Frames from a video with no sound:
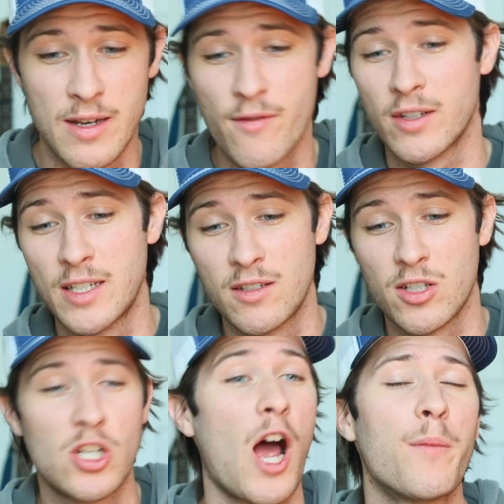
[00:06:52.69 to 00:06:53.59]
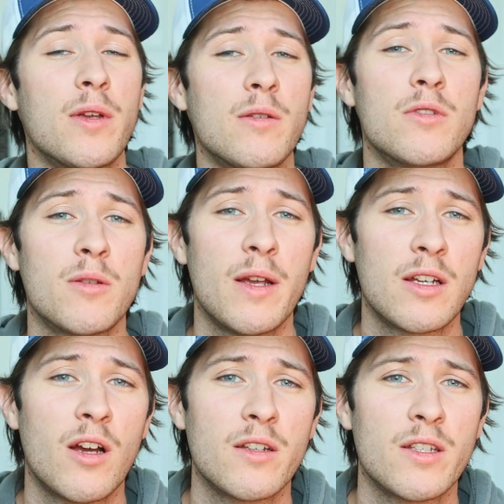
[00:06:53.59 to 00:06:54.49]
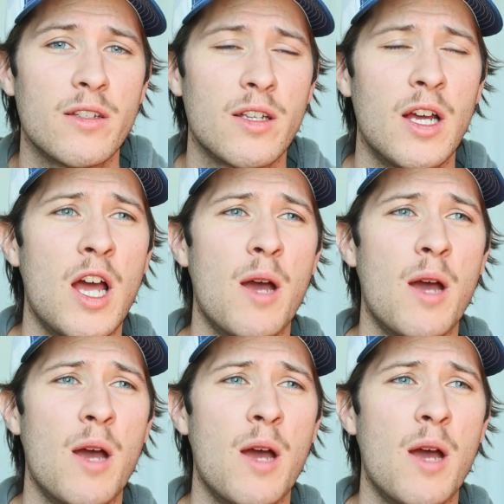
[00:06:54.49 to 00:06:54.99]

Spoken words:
never stopping to make content,